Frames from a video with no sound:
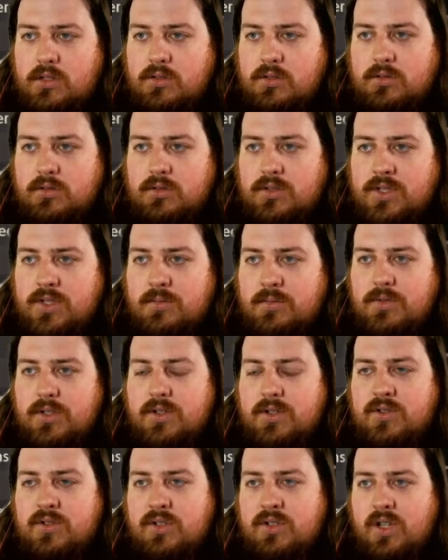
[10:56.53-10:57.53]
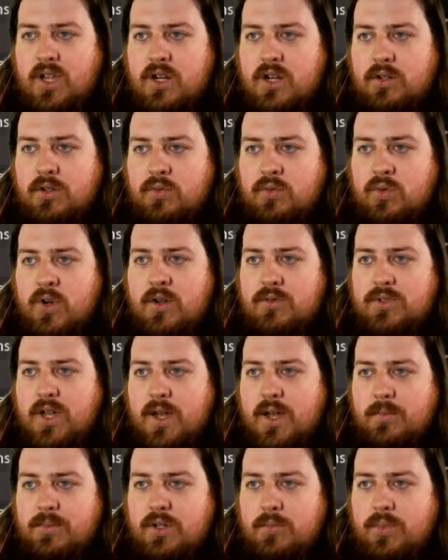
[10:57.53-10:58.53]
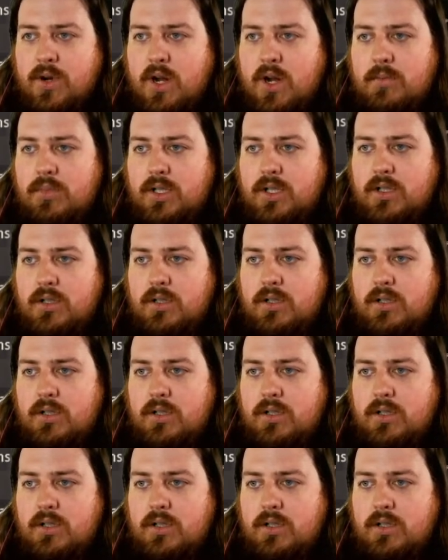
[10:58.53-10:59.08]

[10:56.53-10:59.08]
Seems like there's a lot of ground types here, probably.